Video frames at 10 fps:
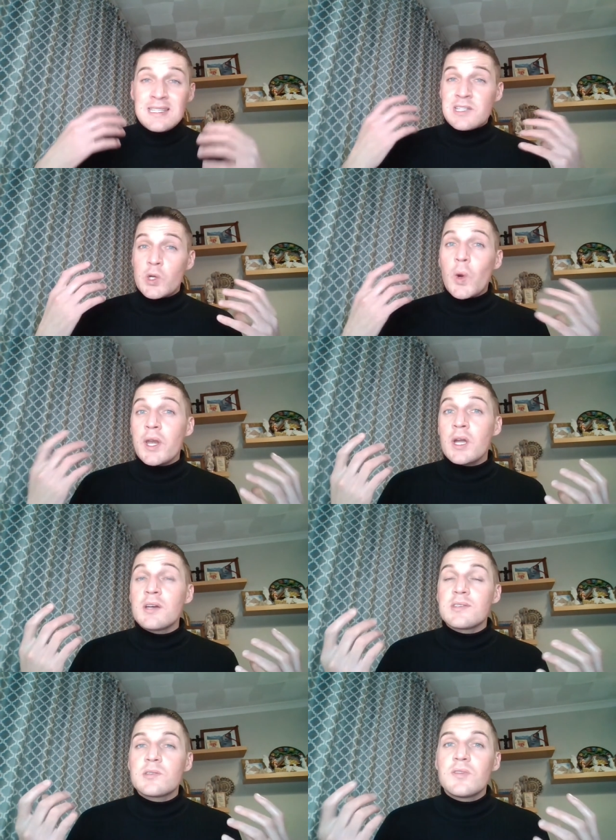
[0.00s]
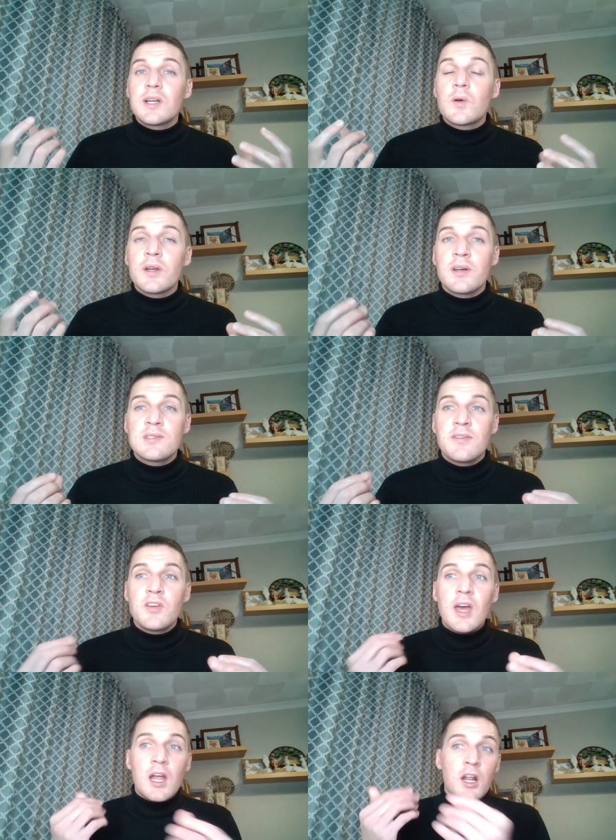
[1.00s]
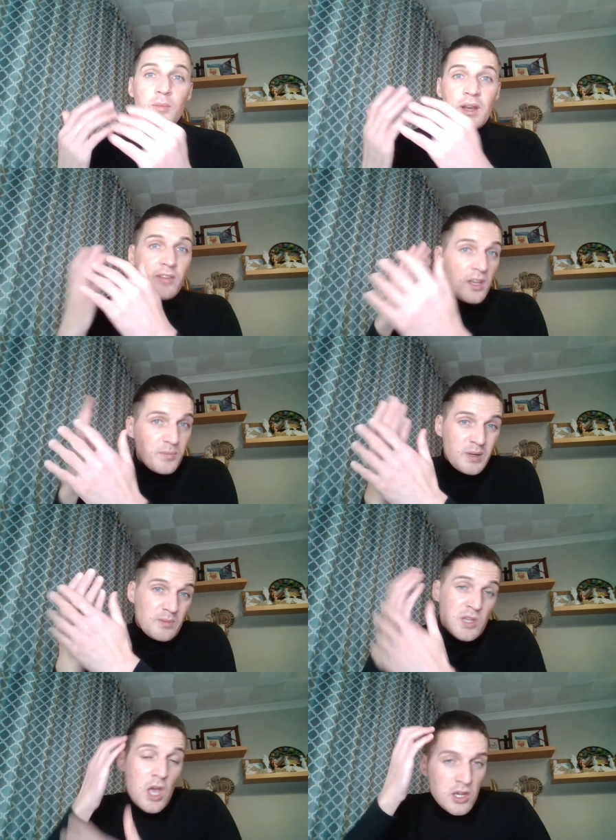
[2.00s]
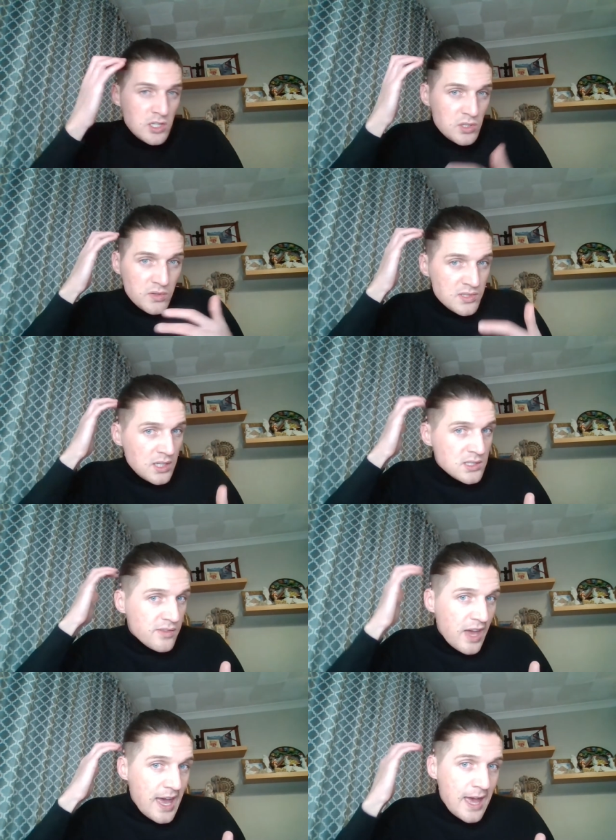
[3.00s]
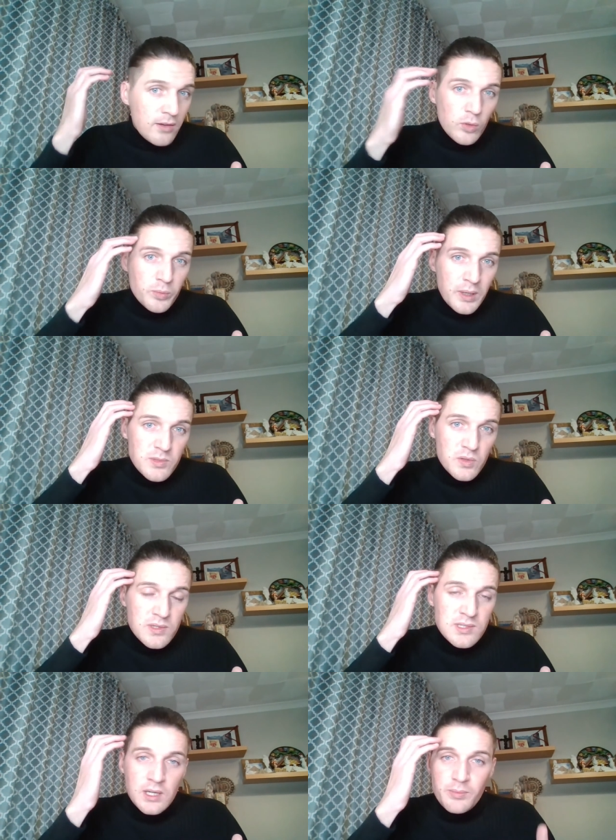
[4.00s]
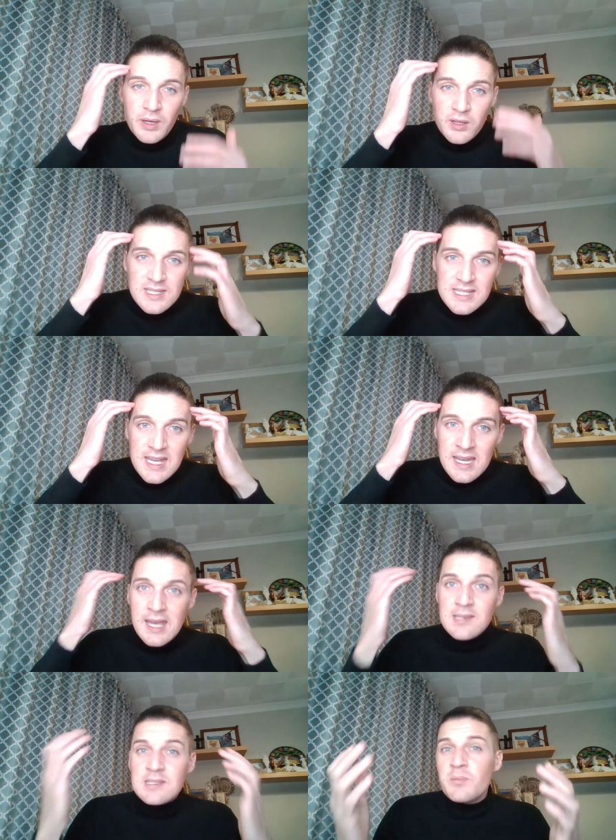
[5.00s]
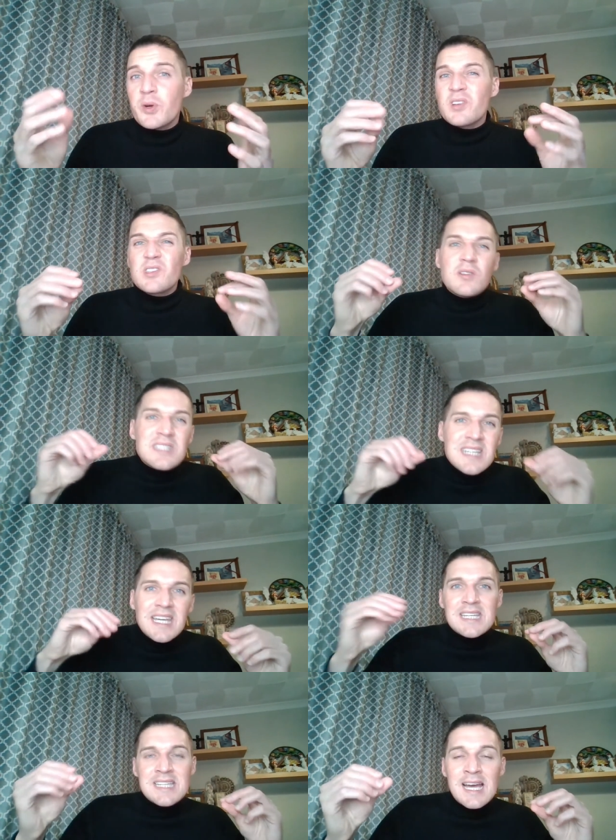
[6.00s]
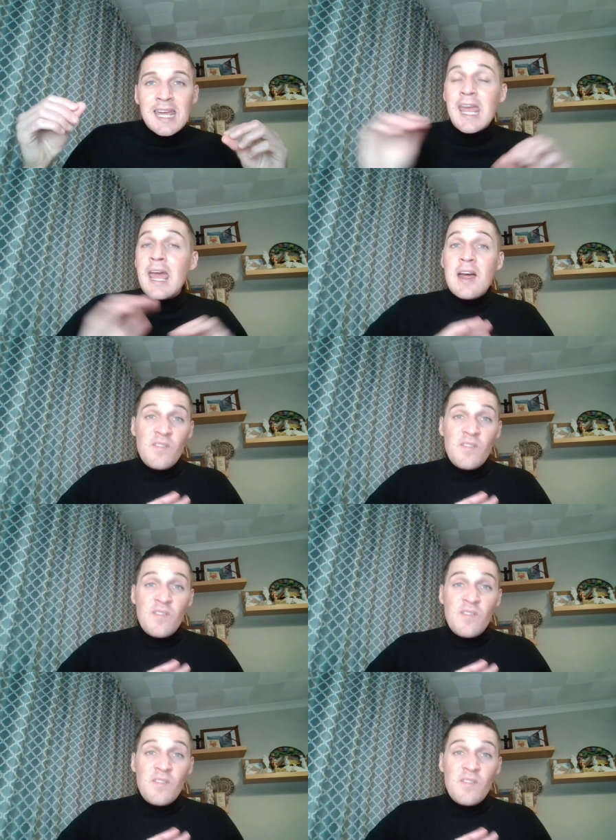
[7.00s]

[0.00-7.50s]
It's actually quite nice. It's really quite nice if you get a little bit of it, perhaps just on the sides of your hair or perhaps on the side by your skin here. Some products go sticky and tacky.